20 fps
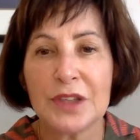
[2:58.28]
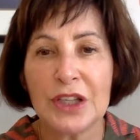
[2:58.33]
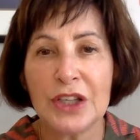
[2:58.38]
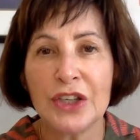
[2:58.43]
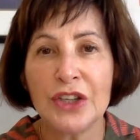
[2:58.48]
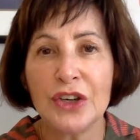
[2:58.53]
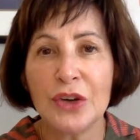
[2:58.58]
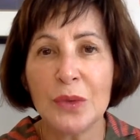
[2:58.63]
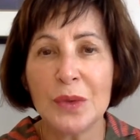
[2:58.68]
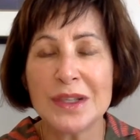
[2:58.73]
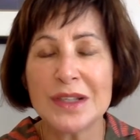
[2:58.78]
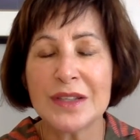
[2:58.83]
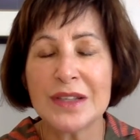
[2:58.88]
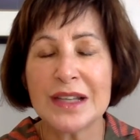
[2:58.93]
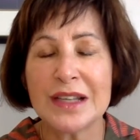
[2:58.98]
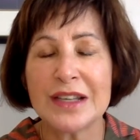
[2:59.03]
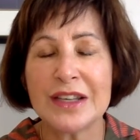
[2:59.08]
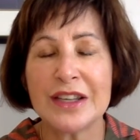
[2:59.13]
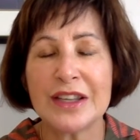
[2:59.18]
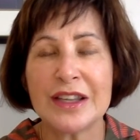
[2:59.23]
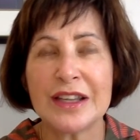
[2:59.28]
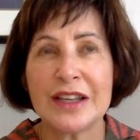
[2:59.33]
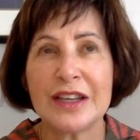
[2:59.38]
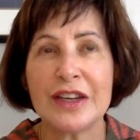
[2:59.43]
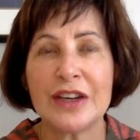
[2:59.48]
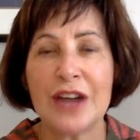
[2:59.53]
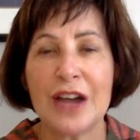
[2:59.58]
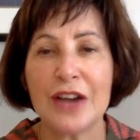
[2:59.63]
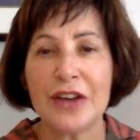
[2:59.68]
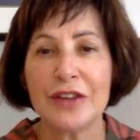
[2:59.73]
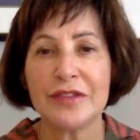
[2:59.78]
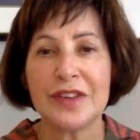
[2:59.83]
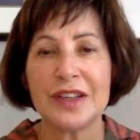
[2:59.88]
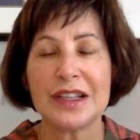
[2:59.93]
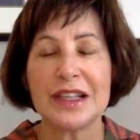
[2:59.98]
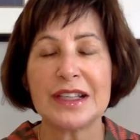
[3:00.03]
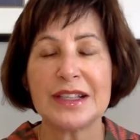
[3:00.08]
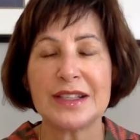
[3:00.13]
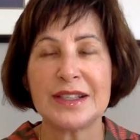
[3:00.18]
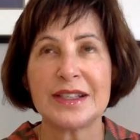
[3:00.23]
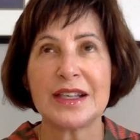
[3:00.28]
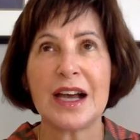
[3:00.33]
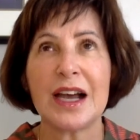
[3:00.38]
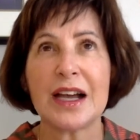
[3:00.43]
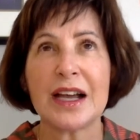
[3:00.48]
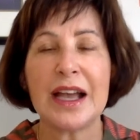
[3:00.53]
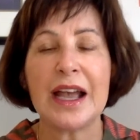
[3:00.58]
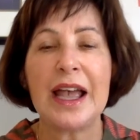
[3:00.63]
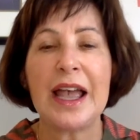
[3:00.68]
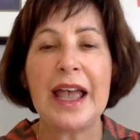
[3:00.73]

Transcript: you know, that, you know, how you're feeling stuck.